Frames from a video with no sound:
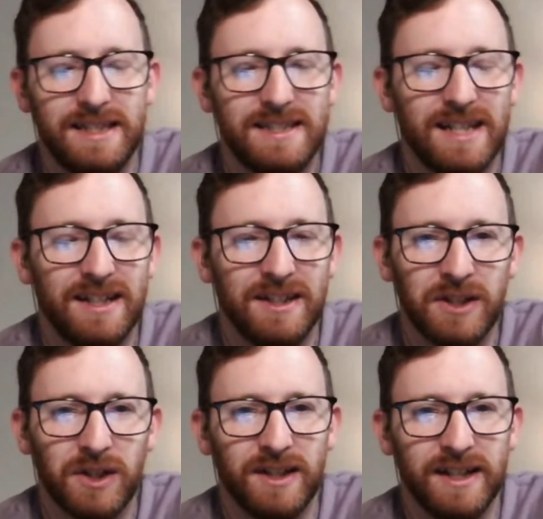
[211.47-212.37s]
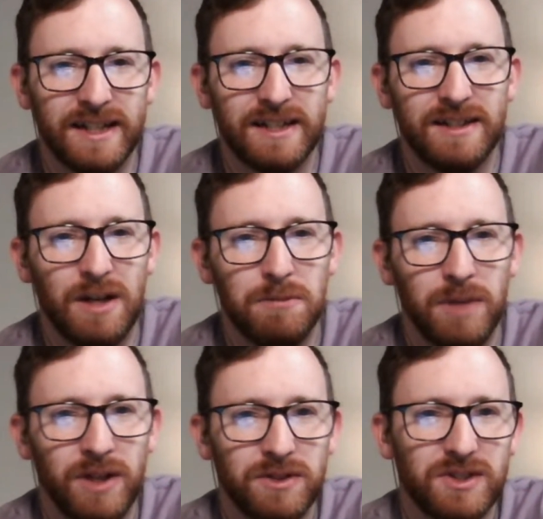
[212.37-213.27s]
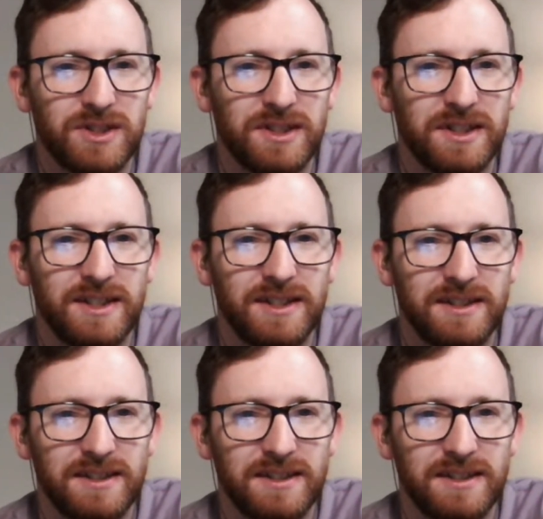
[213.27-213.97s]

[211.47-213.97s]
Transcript: what did detailing look like on boats?